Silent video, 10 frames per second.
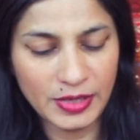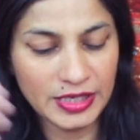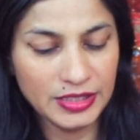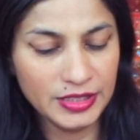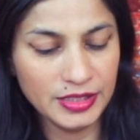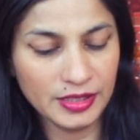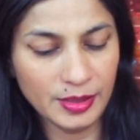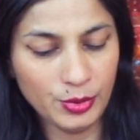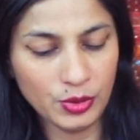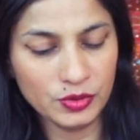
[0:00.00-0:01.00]
my dear
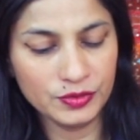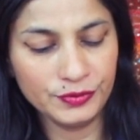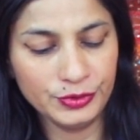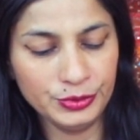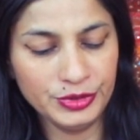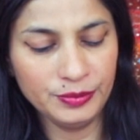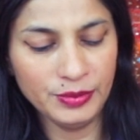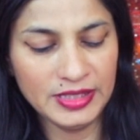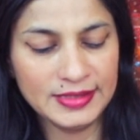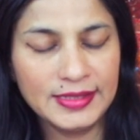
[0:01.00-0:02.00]
Capricorns, for you? It
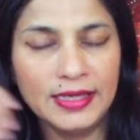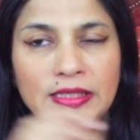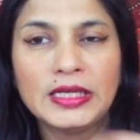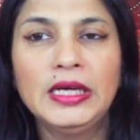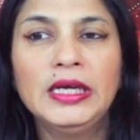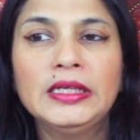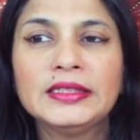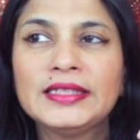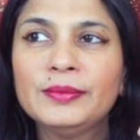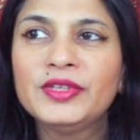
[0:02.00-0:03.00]
means that
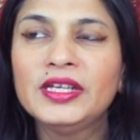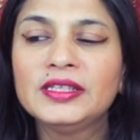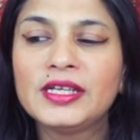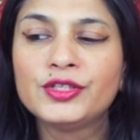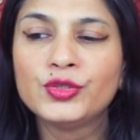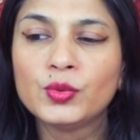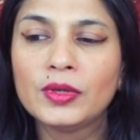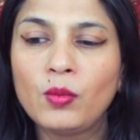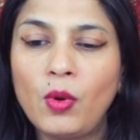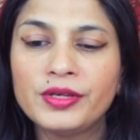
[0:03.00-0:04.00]
something that you
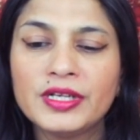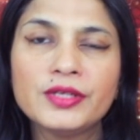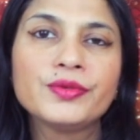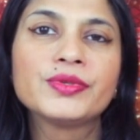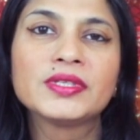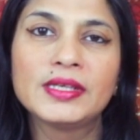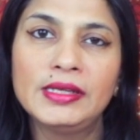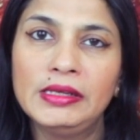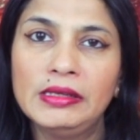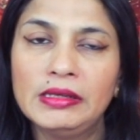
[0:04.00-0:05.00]
are wanting to
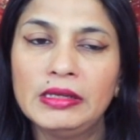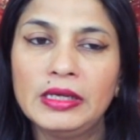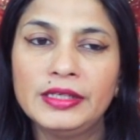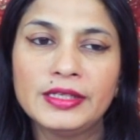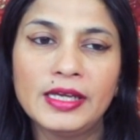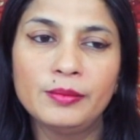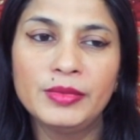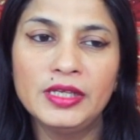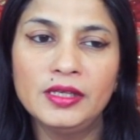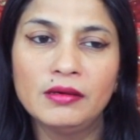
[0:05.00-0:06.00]
sell, it can
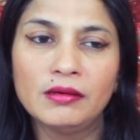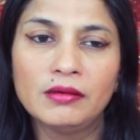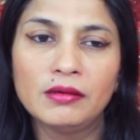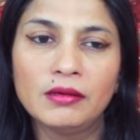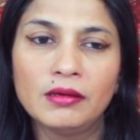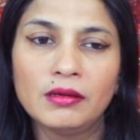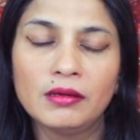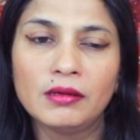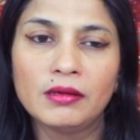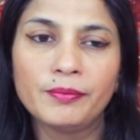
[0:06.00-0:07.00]
be
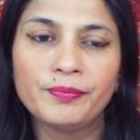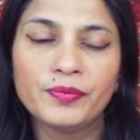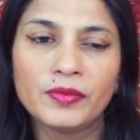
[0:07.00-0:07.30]
an